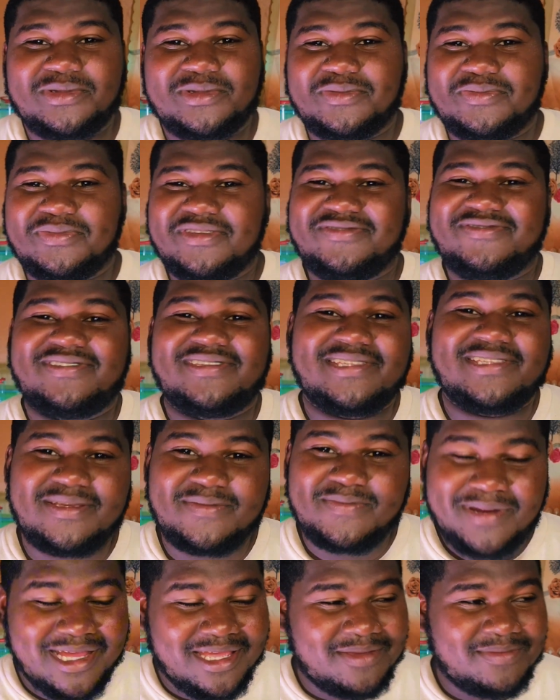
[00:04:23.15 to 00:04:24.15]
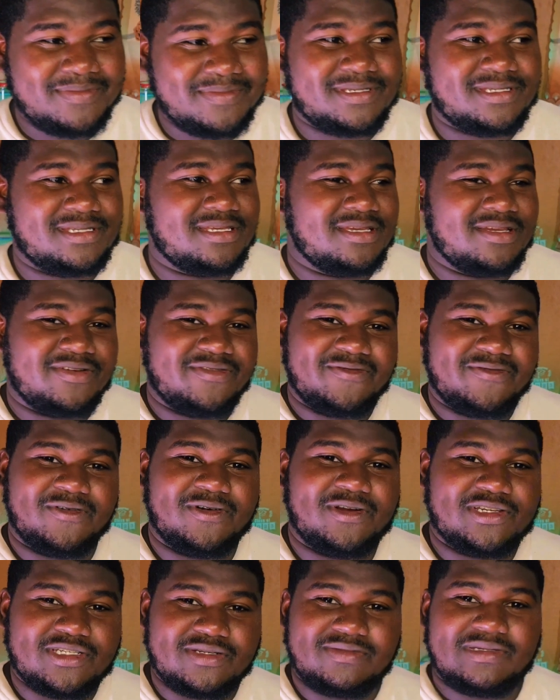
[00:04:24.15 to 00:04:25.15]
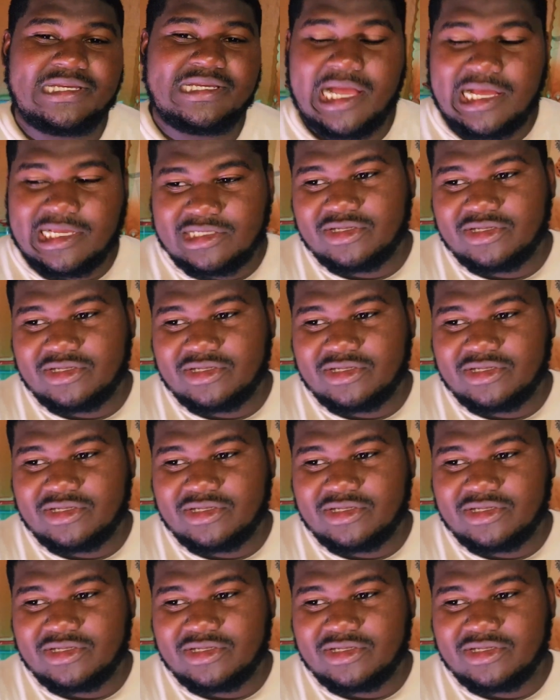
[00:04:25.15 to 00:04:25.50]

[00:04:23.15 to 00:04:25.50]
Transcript: to PVC pipes for Jamaica.